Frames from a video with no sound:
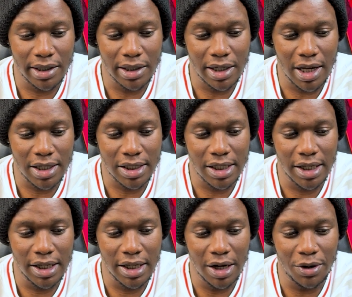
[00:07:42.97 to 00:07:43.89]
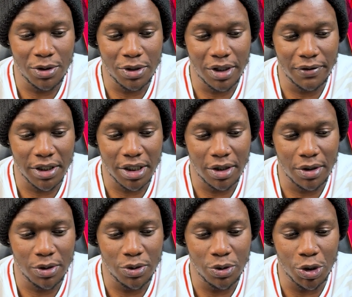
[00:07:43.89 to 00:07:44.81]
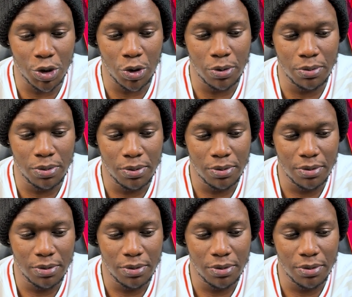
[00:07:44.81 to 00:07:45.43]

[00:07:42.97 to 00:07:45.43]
Lastly, I want to give a shout out to Job.